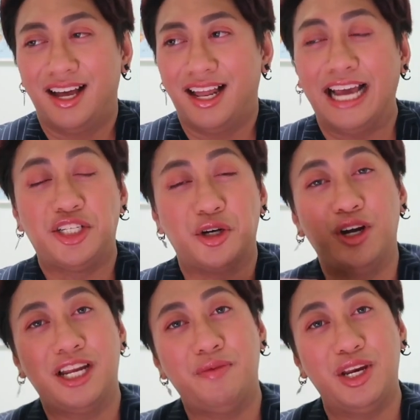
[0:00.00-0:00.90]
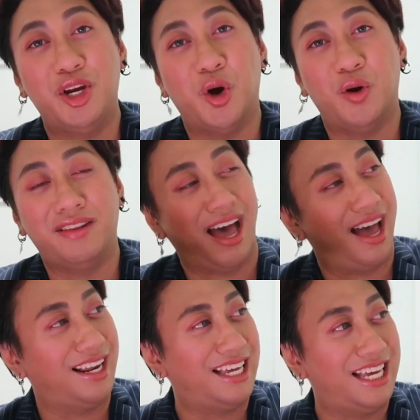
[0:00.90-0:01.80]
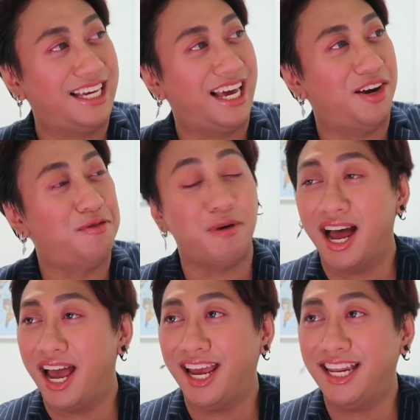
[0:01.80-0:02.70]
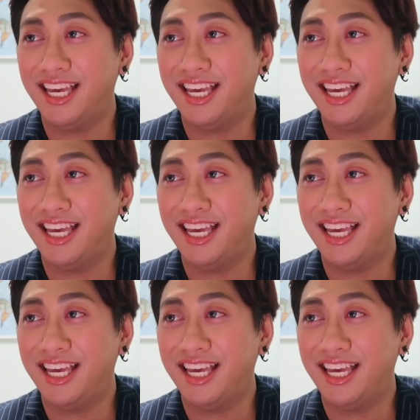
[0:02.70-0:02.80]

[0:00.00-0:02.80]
like Joohoney, we know that he can write,